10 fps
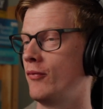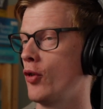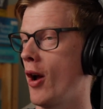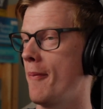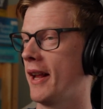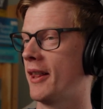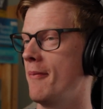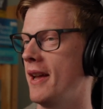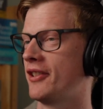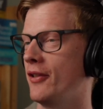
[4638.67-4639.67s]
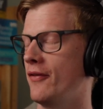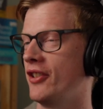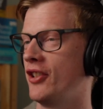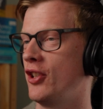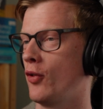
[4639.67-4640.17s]
try and make the best of the
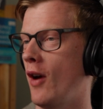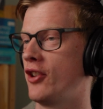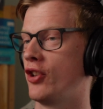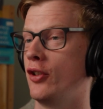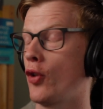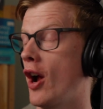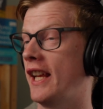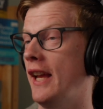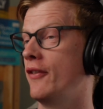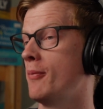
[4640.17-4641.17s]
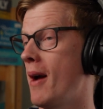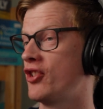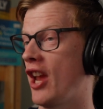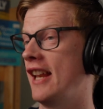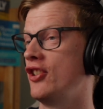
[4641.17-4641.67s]
situation and try and give as
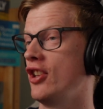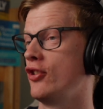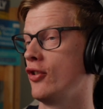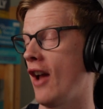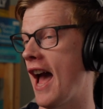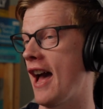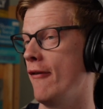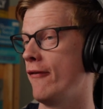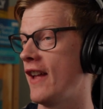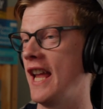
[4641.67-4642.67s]
much energy as you have,